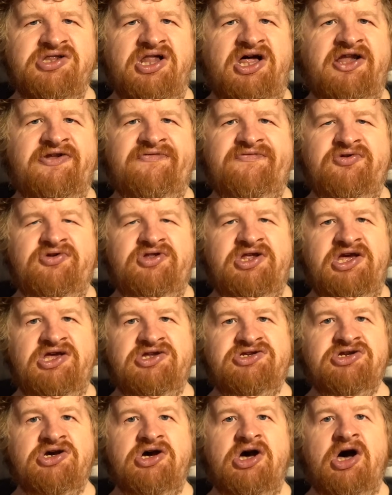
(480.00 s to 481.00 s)
the last few
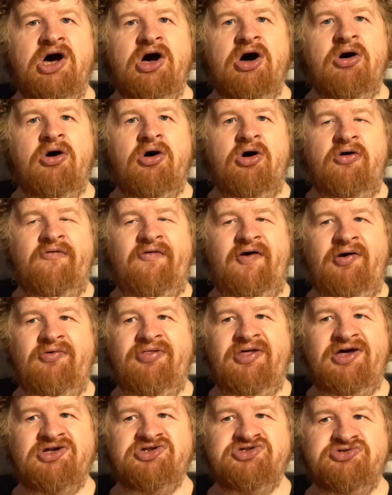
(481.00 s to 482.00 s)
days of how
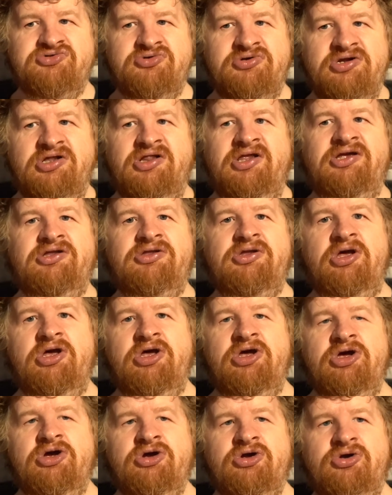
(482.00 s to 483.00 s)
that storyline
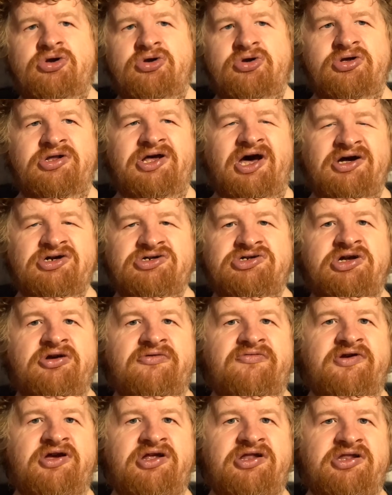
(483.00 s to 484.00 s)
could actually
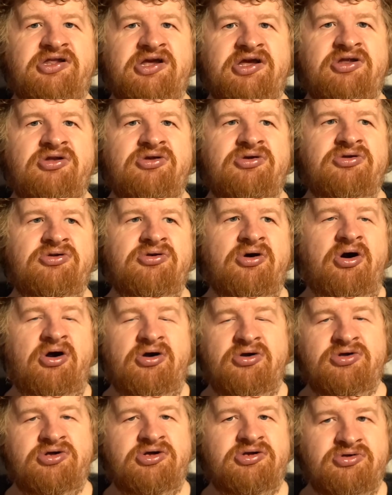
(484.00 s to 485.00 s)
have continued
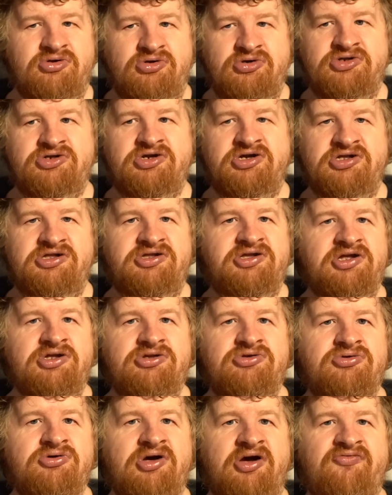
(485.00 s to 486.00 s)
or could
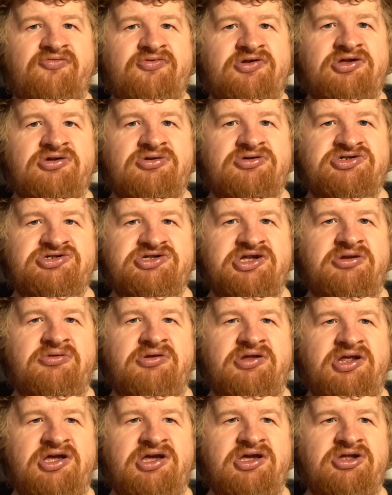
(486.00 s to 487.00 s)
continue if Regal
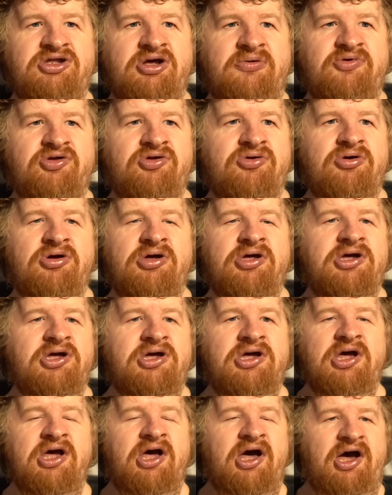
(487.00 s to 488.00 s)
stayed in AEW.
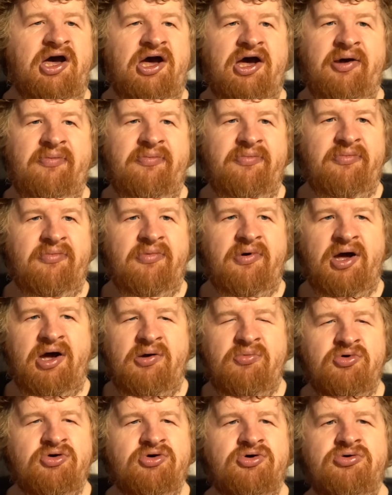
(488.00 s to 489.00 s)
Um,
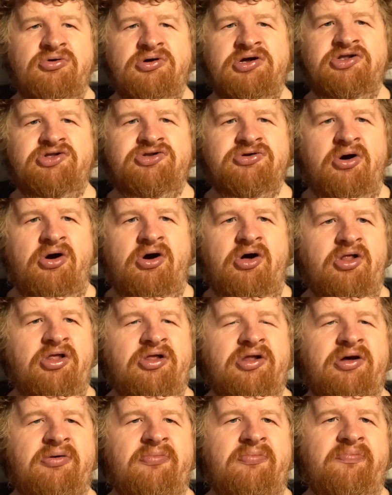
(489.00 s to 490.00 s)
I won't go into all
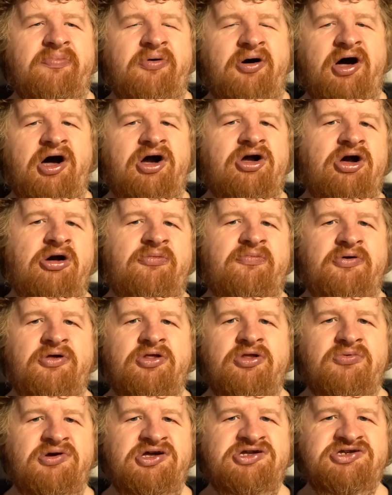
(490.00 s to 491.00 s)
of that, but a couple
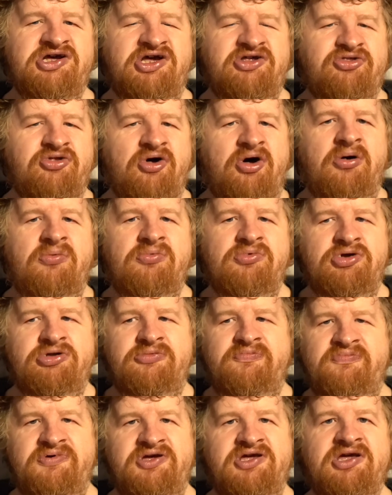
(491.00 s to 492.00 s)
of the ways I thought
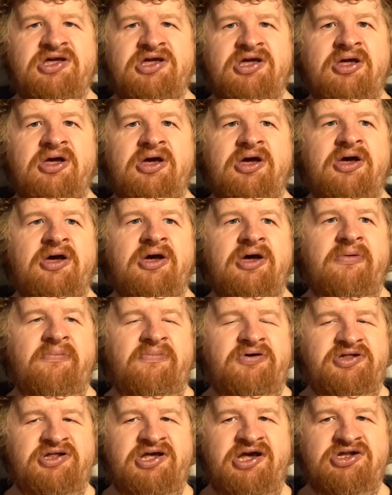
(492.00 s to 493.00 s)
would be
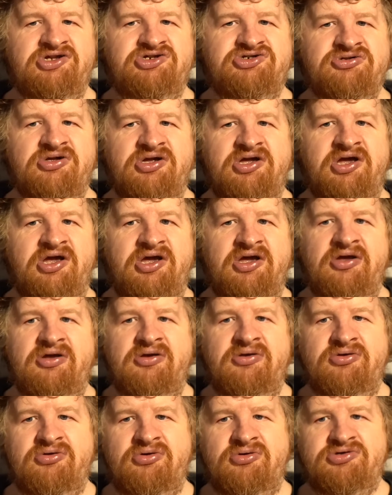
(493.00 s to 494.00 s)
potentially,
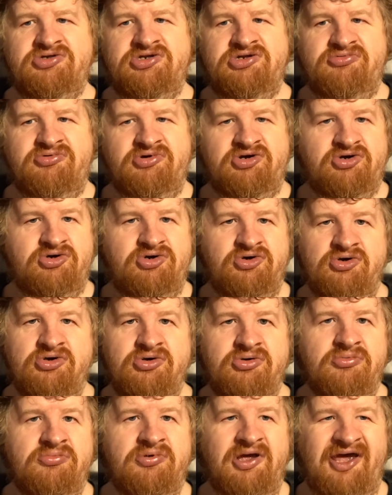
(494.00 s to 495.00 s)
you know, to
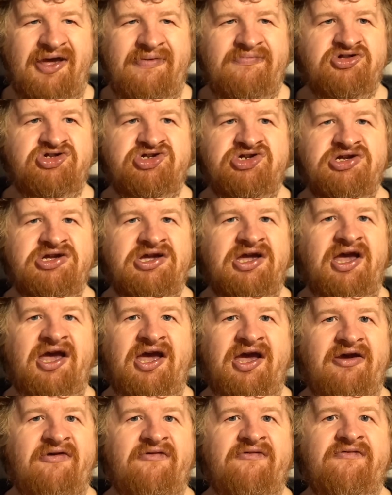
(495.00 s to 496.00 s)
recruit
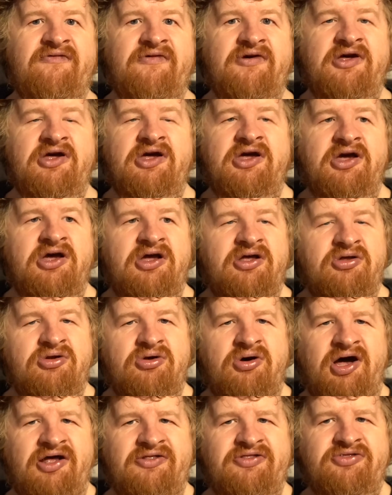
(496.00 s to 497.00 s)
MJF, you
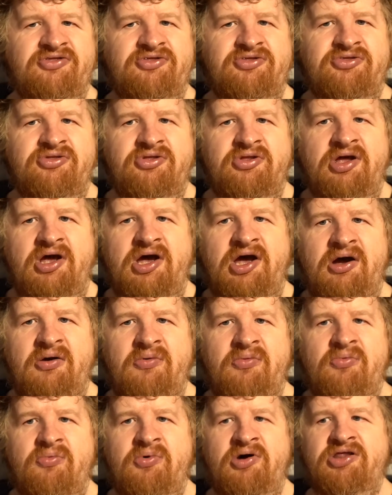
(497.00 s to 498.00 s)
know, and
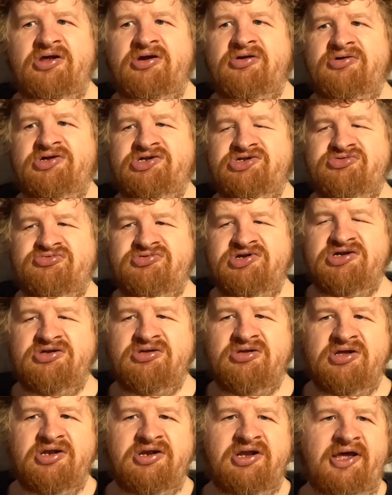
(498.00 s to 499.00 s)
uh, whether it's
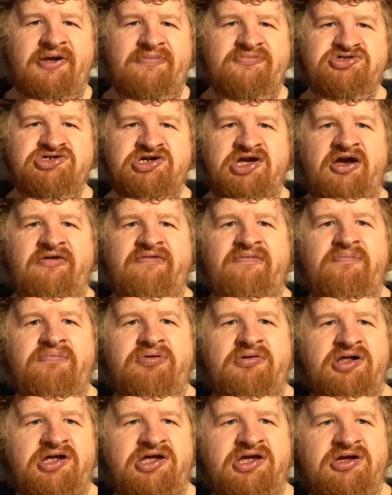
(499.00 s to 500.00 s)
Regal and MJF
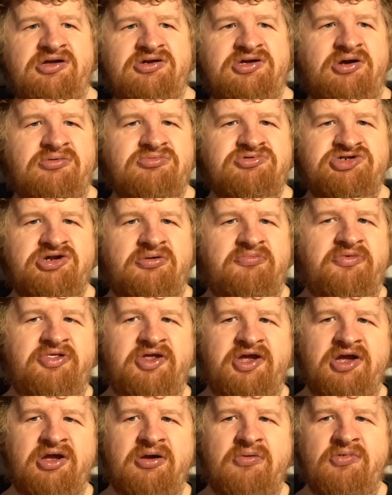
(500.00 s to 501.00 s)
playing out
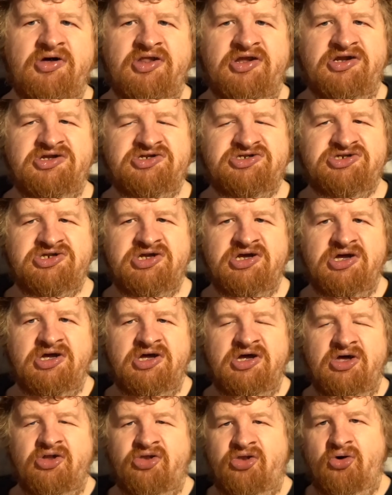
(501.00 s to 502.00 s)
something, whether it's
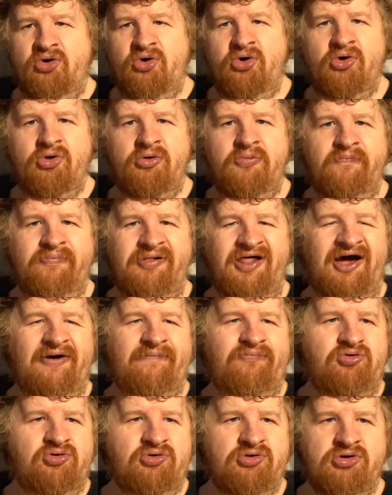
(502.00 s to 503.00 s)
the whole
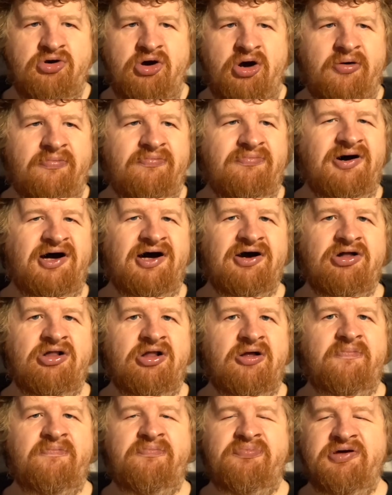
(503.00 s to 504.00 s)
Blackpool Combat
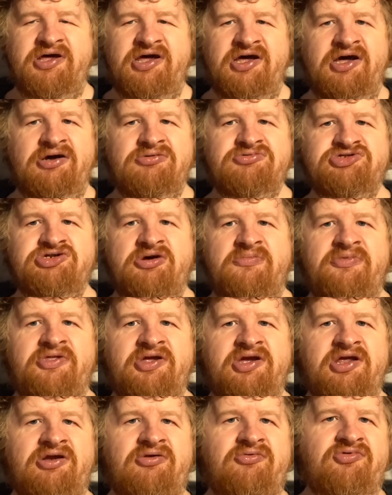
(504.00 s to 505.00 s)
Club playing out
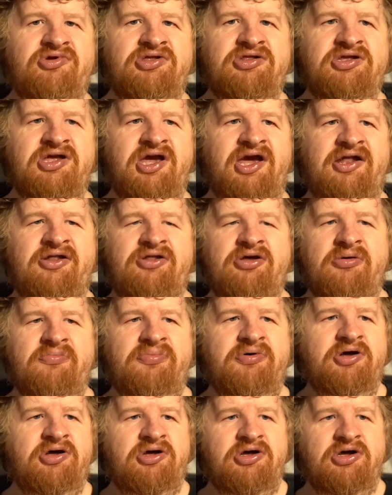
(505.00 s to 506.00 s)
something and really end up